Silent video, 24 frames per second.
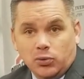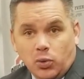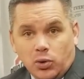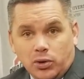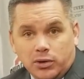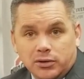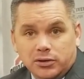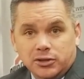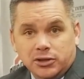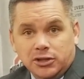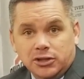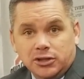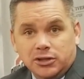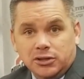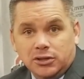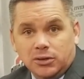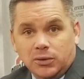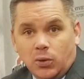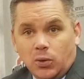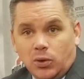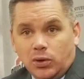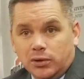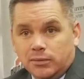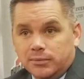or,
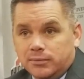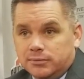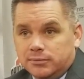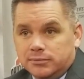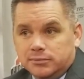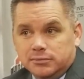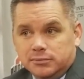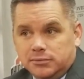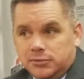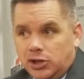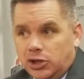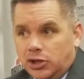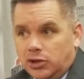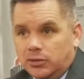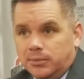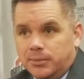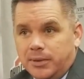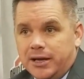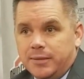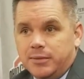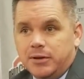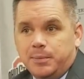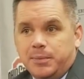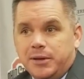or you know,
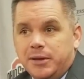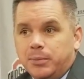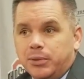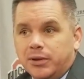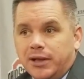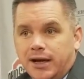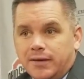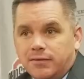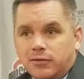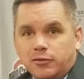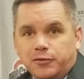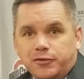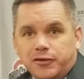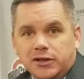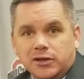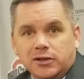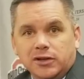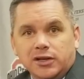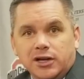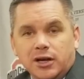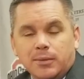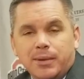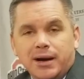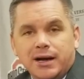maybe people have a
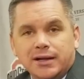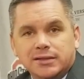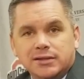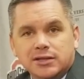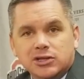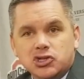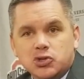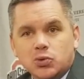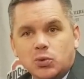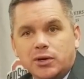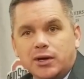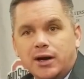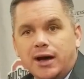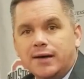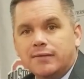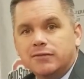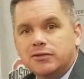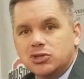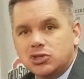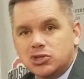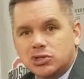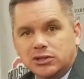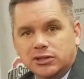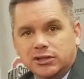feeling about this one.
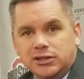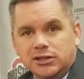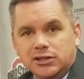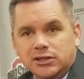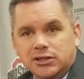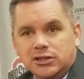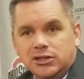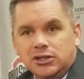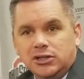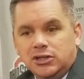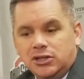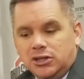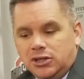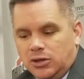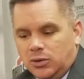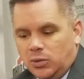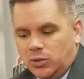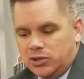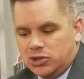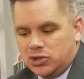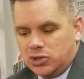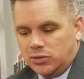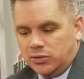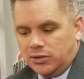Obviously,
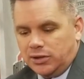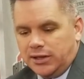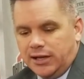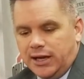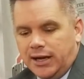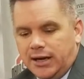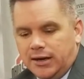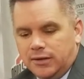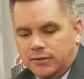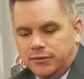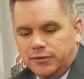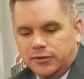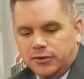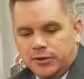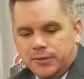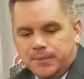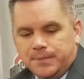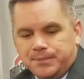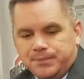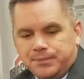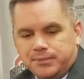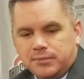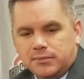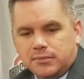we certainly have
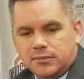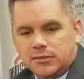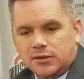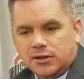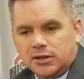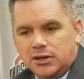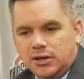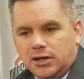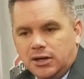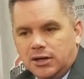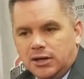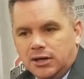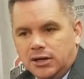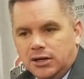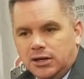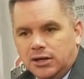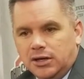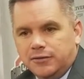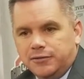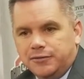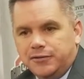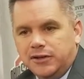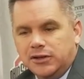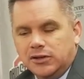uh,
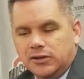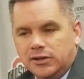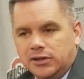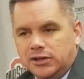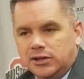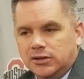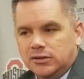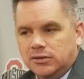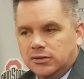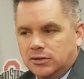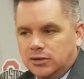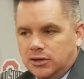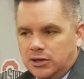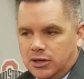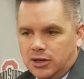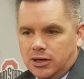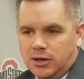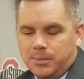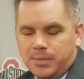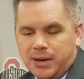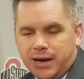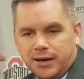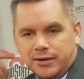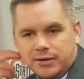a feeling uh,
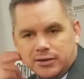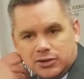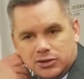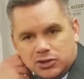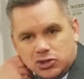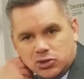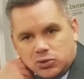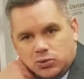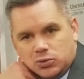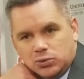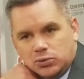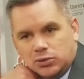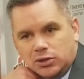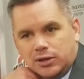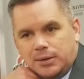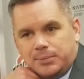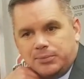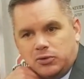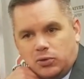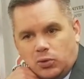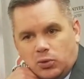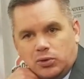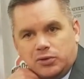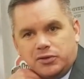about a school
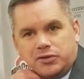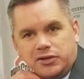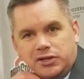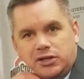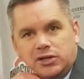up north